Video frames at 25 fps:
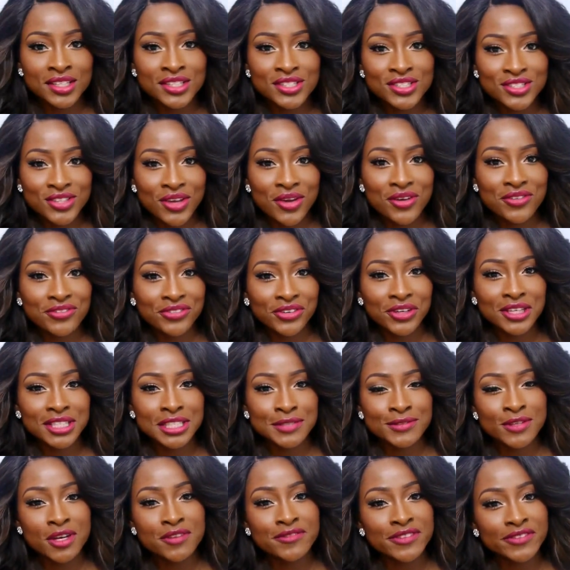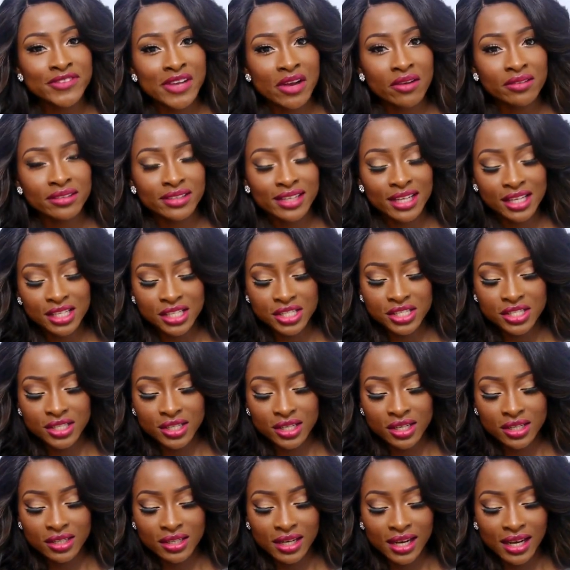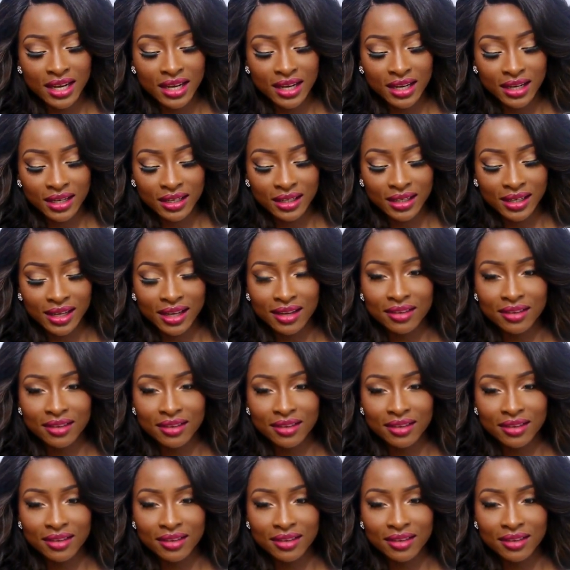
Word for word: so first of all for foundation I